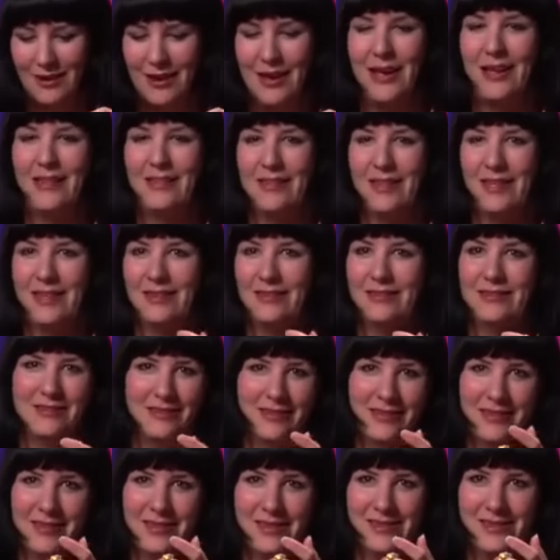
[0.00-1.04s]
And then
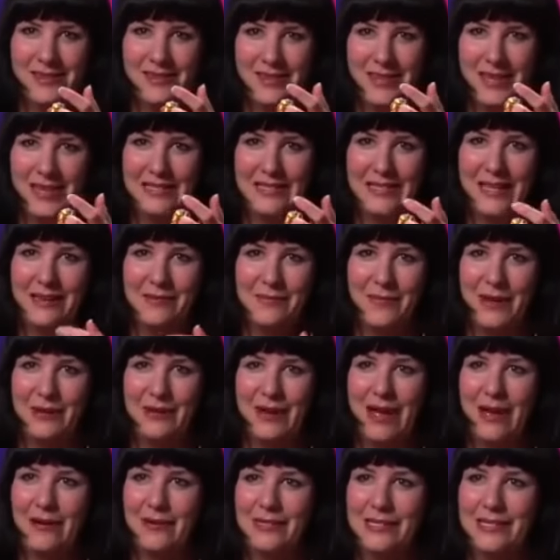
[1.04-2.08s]
they said about
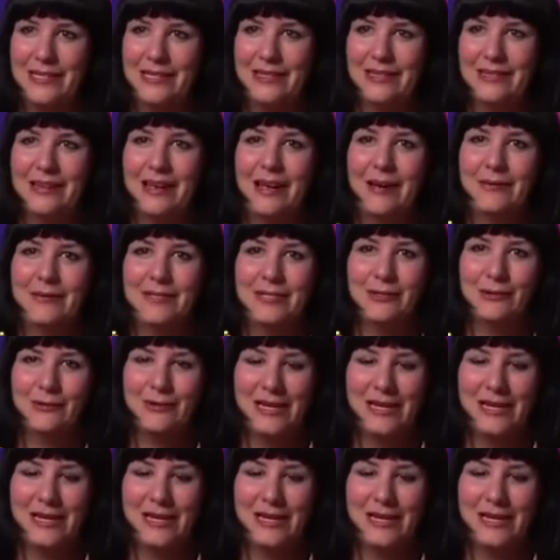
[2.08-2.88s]
how to how to